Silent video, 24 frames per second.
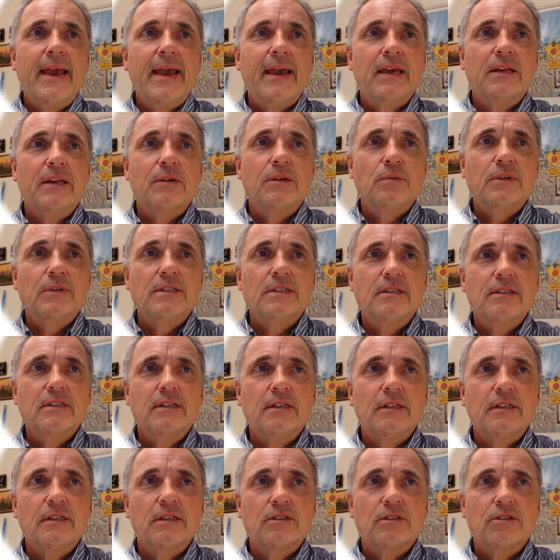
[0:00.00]
and we
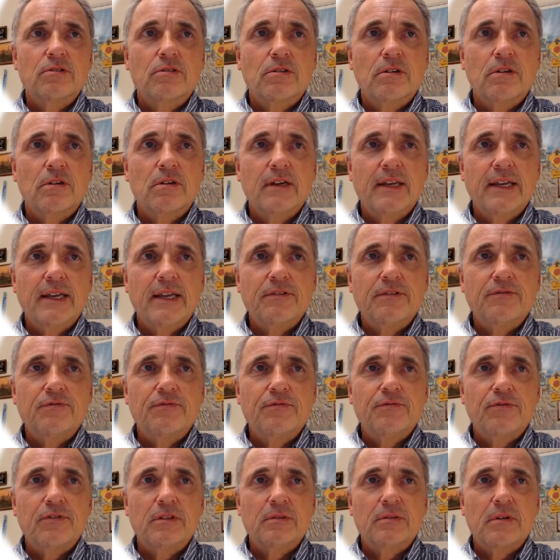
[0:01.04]
see a strong
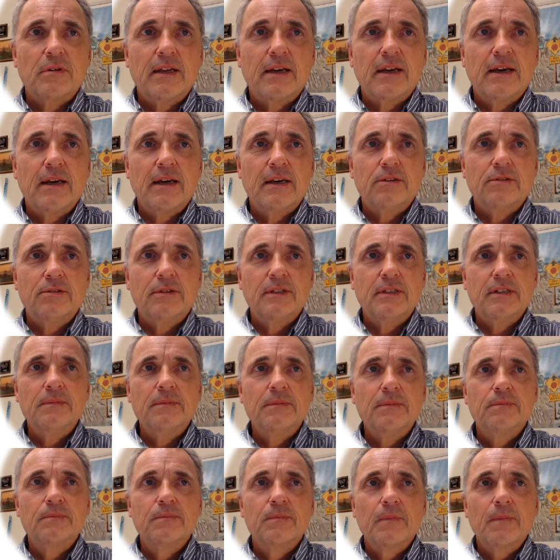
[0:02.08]
left vertebral
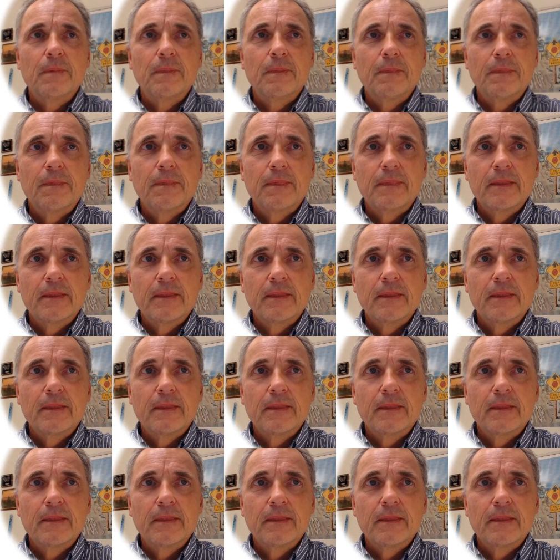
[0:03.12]
artery